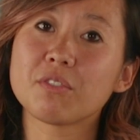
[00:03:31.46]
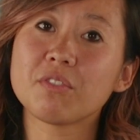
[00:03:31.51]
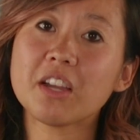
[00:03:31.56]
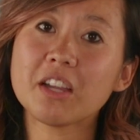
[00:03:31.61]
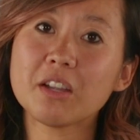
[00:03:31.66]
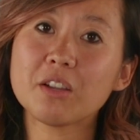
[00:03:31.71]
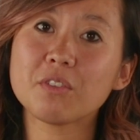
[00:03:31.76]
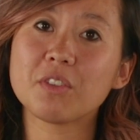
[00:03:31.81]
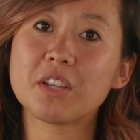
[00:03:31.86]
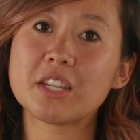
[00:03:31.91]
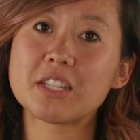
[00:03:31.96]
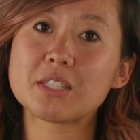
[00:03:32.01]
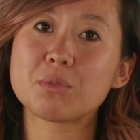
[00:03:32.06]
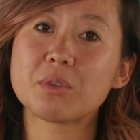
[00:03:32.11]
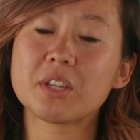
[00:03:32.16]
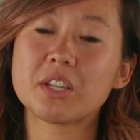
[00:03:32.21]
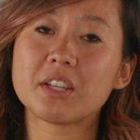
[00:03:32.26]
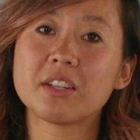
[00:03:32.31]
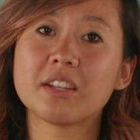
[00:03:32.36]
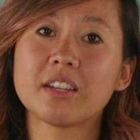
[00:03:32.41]
the firefly
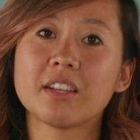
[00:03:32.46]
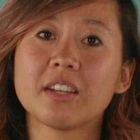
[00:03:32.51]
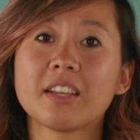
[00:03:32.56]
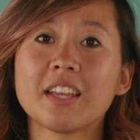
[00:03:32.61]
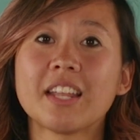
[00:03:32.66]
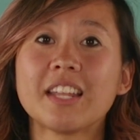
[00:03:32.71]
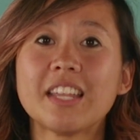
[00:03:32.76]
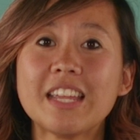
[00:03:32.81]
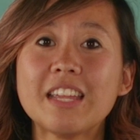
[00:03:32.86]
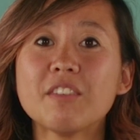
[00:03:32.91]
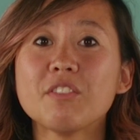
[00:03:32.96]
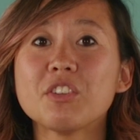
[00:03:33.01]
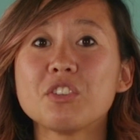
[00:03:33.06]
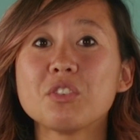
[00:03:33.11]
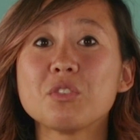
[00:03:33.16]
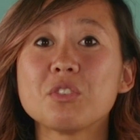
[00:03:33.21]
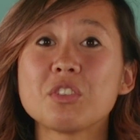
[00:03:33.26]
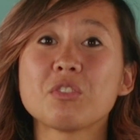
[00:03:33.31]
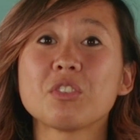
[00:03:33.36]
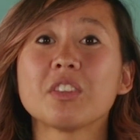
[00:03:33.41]
squid can even
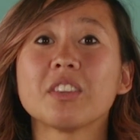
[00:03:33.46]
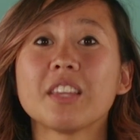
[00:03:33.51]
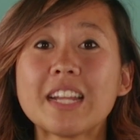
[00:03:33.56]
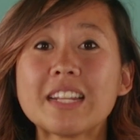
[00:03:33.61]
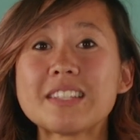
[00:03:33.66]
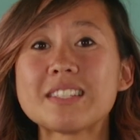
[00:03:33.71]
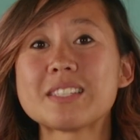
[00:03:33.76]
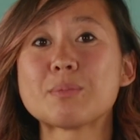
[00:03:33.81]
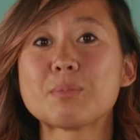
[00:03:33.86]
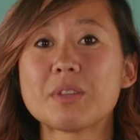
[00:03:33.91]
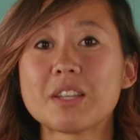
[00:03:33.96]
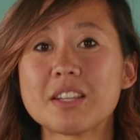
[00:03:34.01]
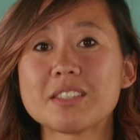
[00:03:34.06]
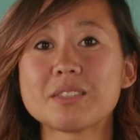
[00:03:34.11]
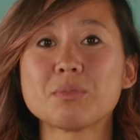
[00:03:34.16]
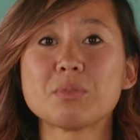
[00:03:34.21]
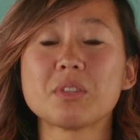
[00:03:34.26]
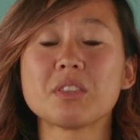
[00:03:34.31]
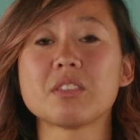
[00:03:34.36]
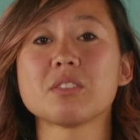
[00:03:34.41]
do different light
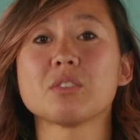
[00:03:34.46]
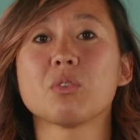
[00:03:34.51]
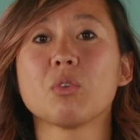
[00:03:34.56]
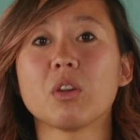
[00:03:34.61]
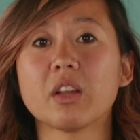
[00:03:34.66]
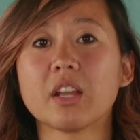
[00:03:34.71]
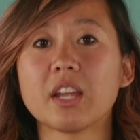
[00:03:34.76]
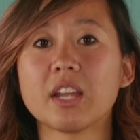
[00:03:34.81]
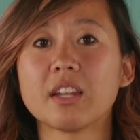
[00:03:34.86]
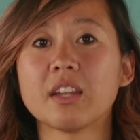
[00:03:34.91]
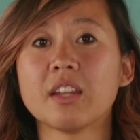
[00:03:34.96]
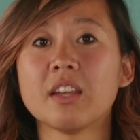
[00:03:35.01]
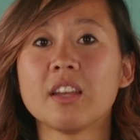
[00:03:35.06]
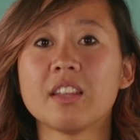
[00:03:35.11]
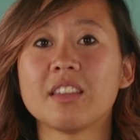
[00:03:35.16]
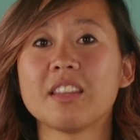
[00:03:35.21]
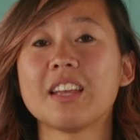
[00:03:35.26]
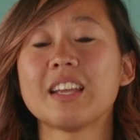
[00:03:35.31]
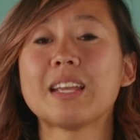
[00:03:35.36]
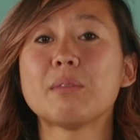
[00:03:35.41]
displays with this organ
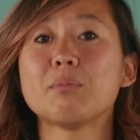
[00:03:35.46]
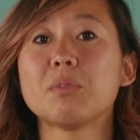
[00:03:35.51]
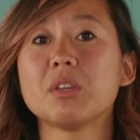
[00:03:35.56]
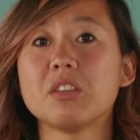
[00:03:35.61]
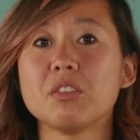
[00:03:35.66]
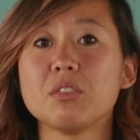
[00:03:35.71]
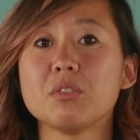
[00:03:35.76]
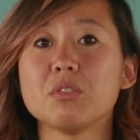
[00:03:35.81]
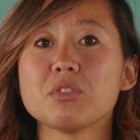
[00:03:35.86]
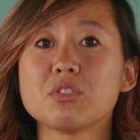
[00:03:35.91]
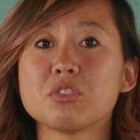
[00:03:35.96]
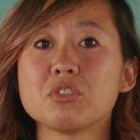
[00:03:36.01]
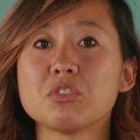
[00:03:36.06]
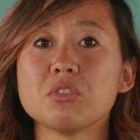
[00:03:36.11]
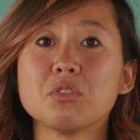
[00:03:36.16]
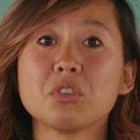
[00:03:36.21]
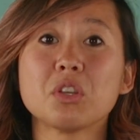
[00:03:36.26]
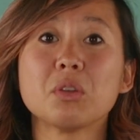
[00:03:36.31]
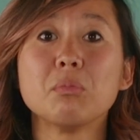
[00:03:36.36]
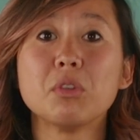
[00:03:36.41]
that can be used
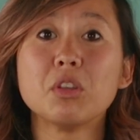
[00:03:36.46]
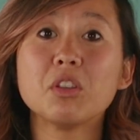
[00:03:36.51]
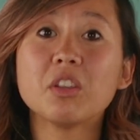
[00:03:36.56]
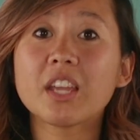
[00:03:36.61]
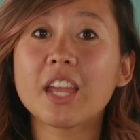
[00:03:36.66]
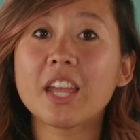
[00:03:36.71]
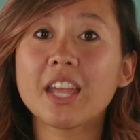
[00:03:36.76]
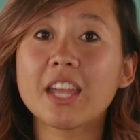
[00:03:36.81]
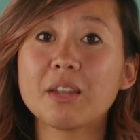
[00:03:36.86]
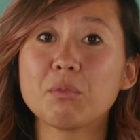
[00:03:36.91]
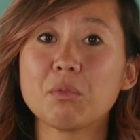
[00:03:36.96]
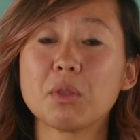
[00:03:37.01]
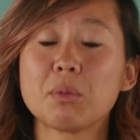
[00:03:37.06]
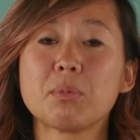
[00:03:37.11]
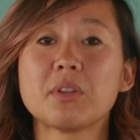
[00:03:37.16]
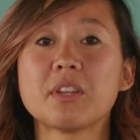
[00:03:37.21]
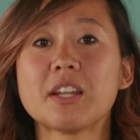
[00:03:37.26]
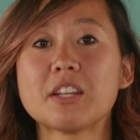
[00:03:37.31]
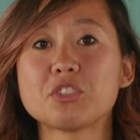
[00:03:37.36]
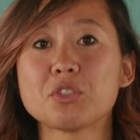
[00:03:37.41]
to communicate with
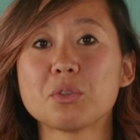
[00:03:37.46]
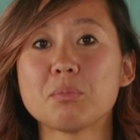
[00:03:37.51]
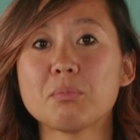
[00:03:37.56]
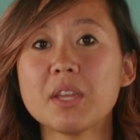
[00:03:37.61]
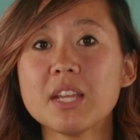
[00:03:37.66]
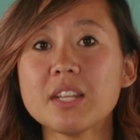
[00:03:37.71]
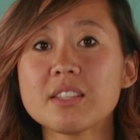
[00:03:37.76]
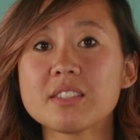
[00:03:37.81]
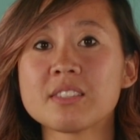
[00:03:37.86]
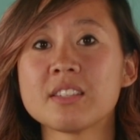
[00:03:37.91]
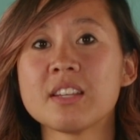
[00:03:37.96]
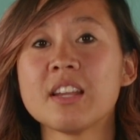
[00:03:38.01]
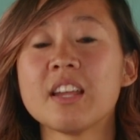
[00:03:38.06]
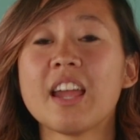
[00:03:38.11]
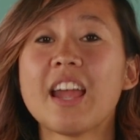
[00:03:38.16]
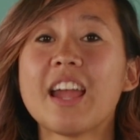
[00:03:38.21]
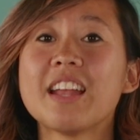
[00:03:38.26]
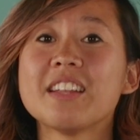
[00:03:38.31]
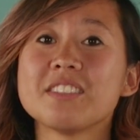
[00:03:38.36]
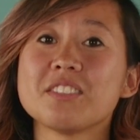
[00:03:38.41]
potential mates
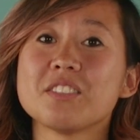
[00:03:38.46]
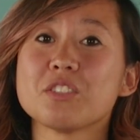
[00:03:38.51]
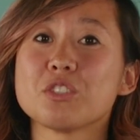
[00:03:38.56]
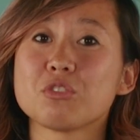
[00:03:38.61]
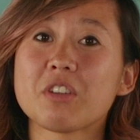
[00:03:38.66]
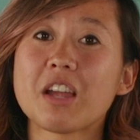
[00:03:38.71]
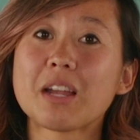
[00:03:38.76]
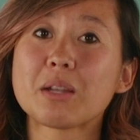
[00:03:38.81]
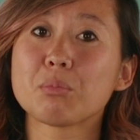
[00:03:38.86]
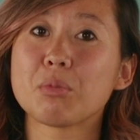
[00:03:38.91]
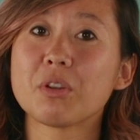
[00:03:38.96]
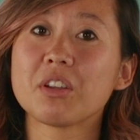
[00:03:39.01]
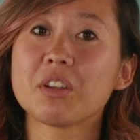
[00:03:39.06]
and to distract